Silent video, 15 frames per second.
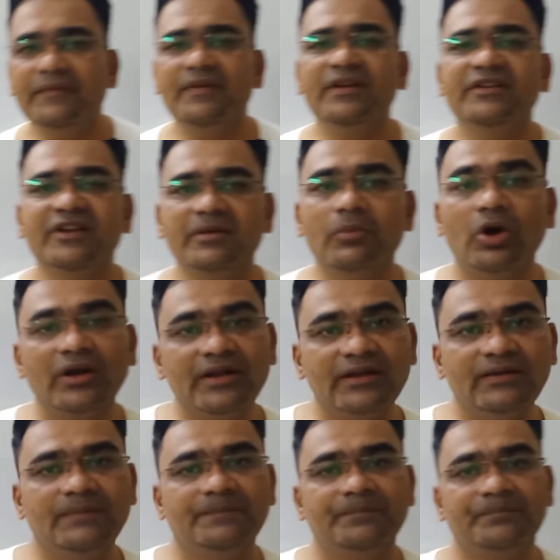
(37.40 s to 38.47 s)
rigid
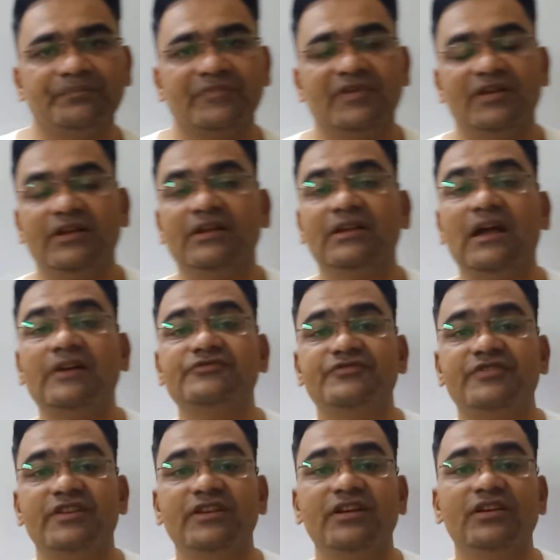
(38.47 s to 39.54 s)
body? In last
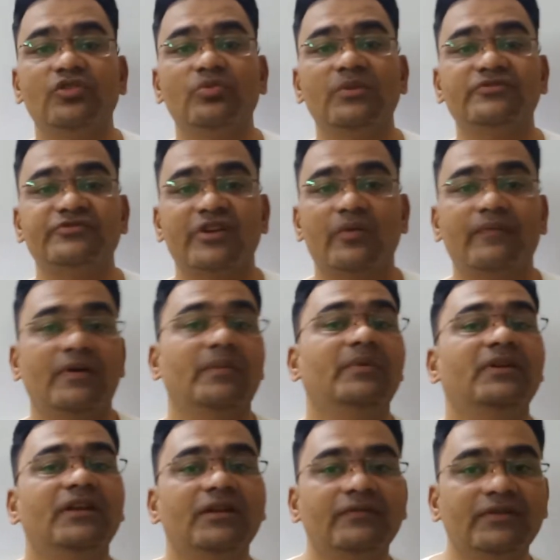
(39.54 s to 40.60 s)
year you must have
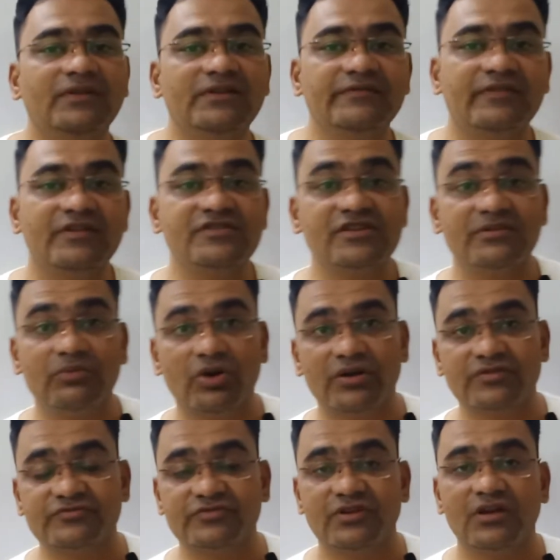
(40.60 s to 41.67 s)
familiar with these rigid
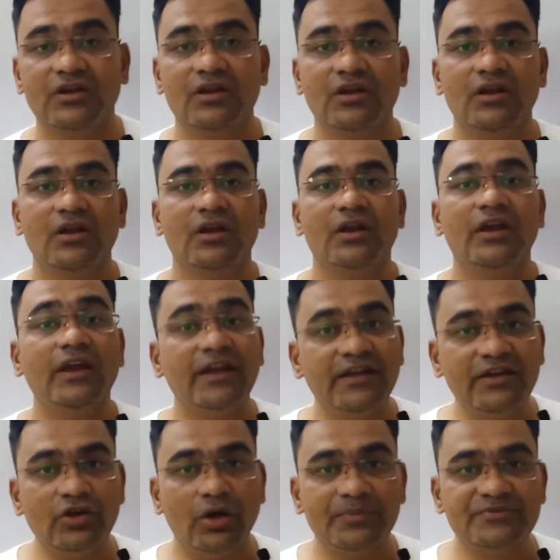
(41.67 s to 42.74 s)
bodies. Any
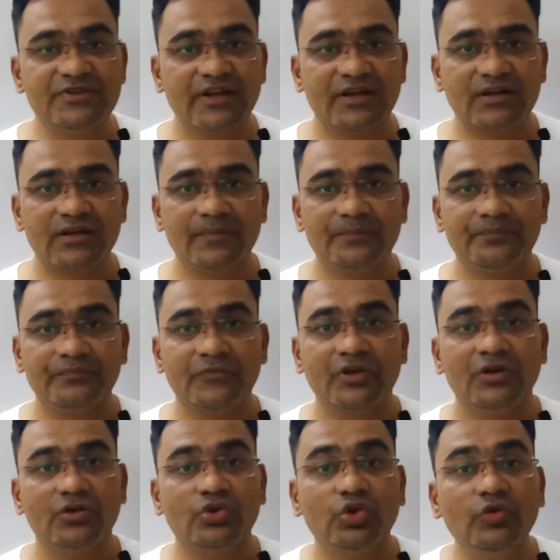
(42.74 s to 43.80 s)
object
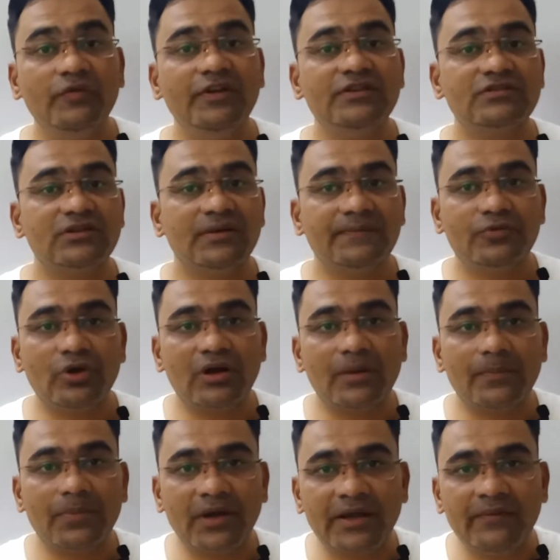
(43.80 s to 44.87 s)
to which if you are
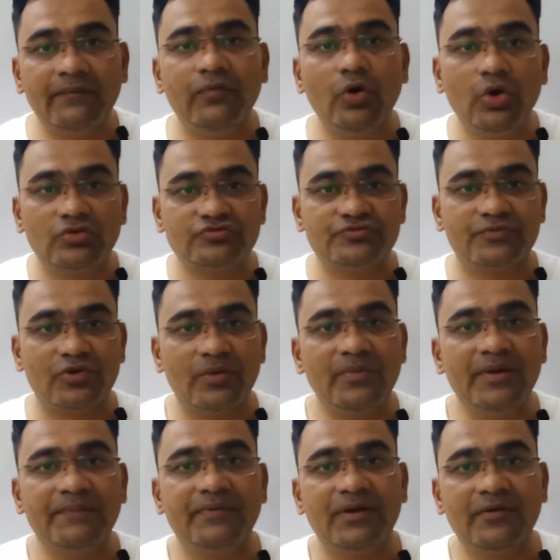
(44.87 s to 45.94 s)
applying force from
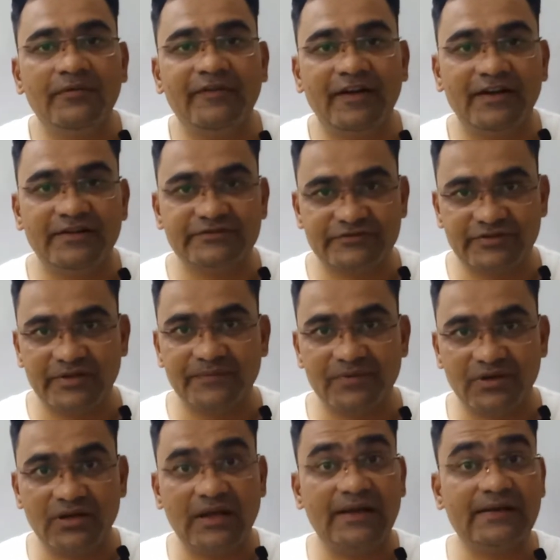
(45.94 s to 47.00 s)
different sides,
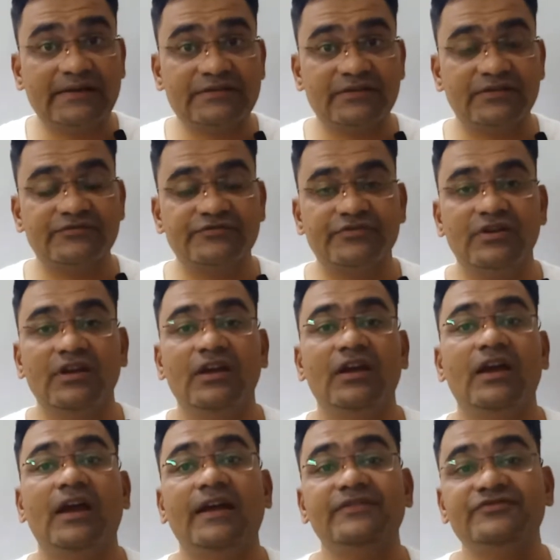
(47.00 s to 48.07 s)
different directions,
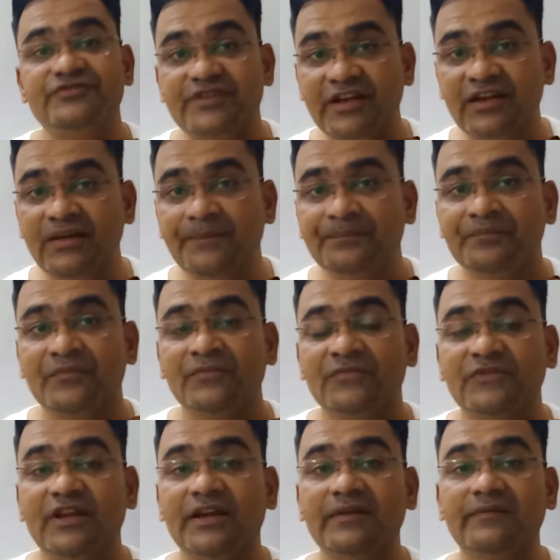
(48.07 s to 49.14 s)
and still
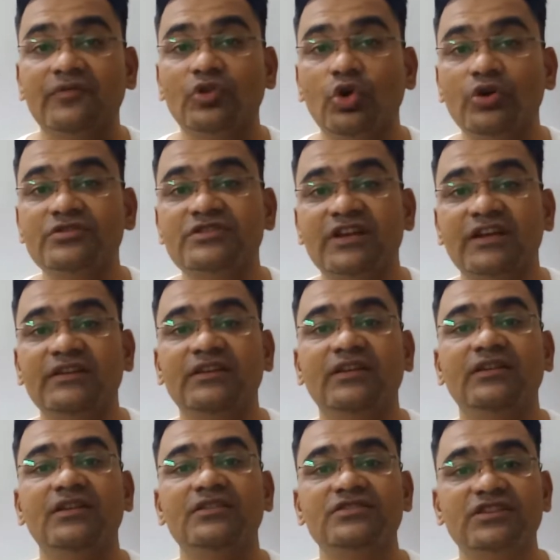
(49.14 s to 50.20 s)
there is no change
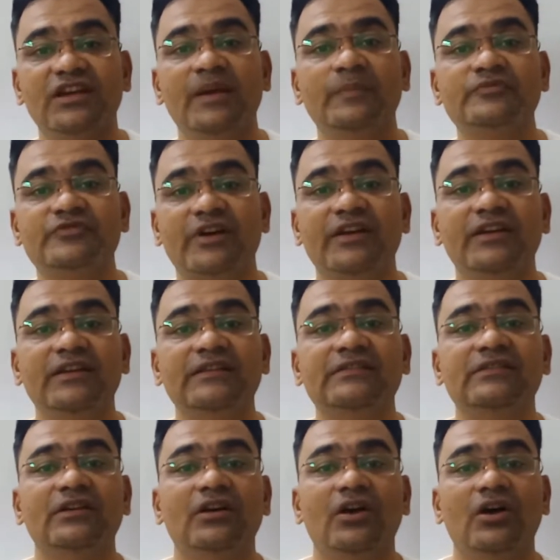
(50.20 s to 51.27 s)
in the shape, size
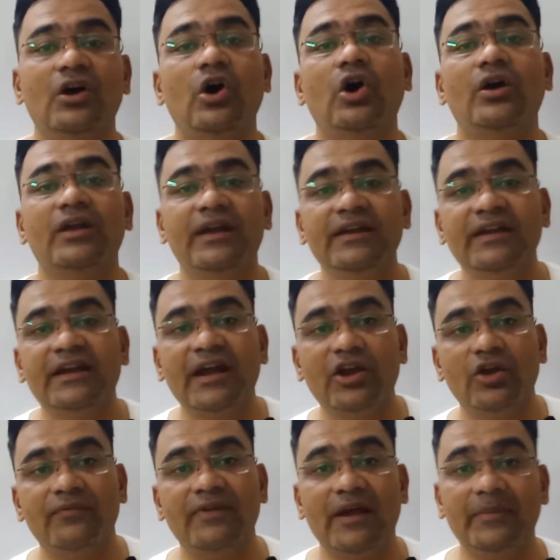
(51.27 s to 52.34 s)
or any kind
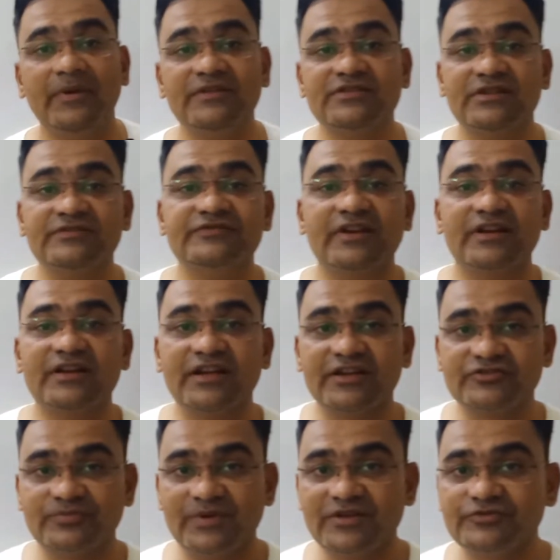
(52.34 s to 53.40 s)
of dimensions that
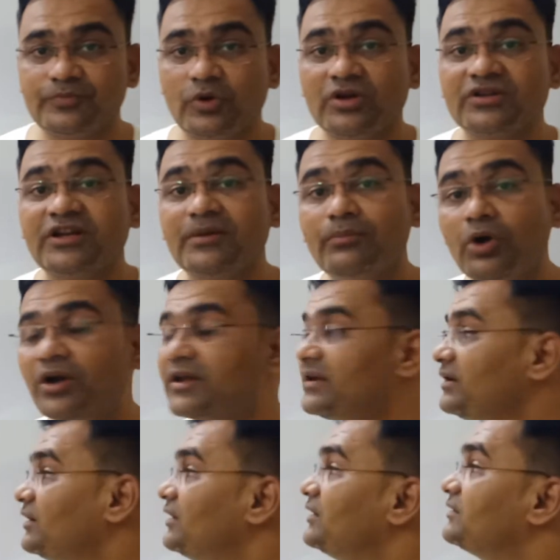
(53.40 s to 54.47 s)
takes place for that body,
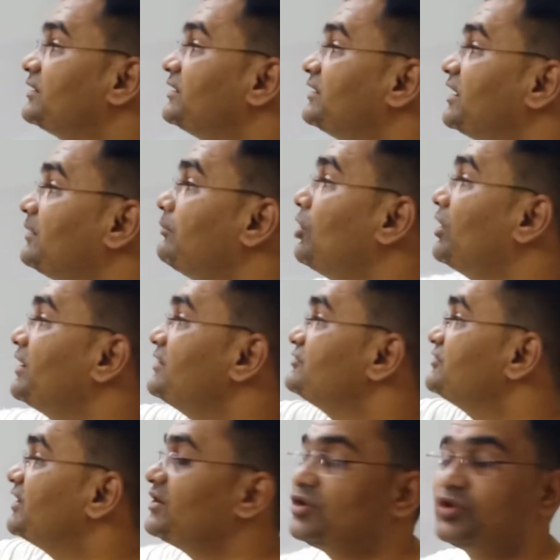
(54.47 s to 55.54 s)
then that body is
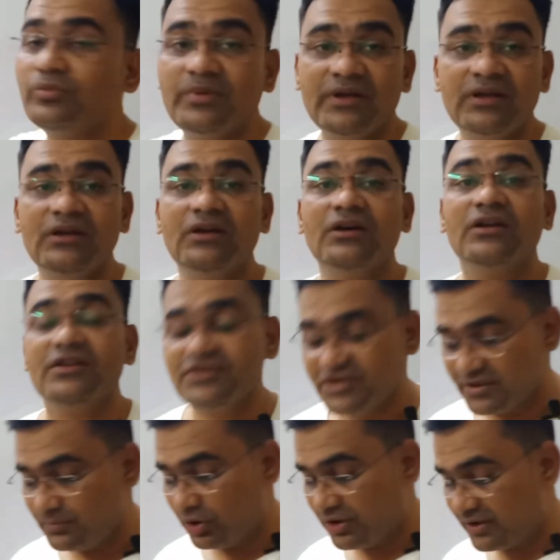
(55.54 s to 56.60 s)
said to be
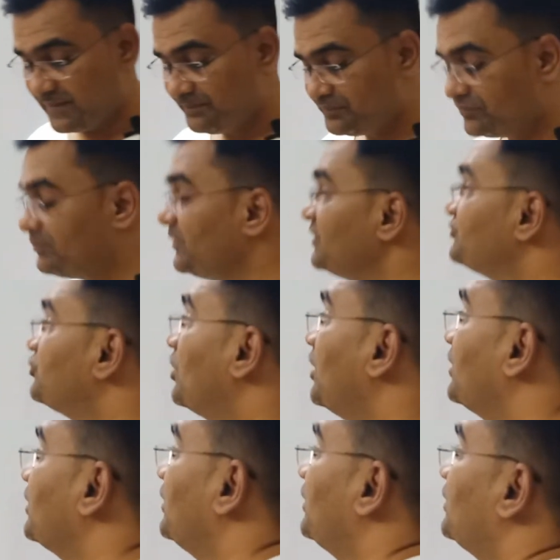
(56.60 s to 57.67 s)
rigid body. Means
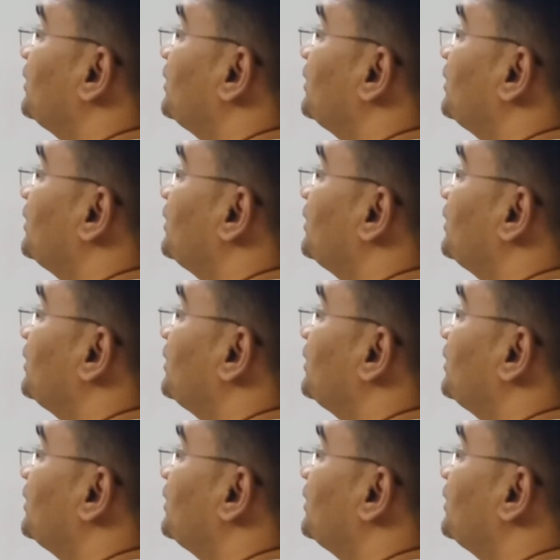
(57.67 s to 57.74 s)
what?